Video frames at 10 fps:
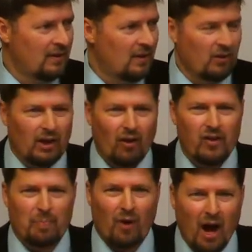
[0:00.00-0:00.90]
Look at all the
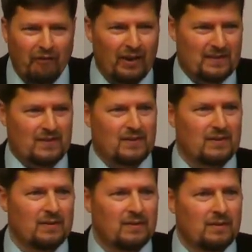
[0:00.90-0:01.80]
prophets.
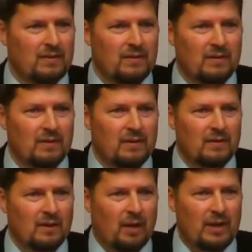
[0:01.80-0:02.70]

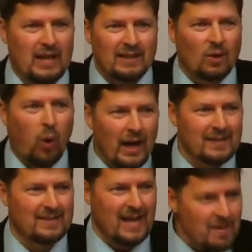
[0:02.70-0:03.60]
I mean, that's quite a
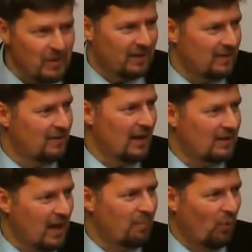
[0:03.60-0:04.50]
statement at
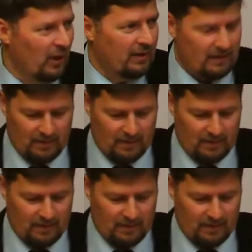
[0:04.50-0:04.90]
that point.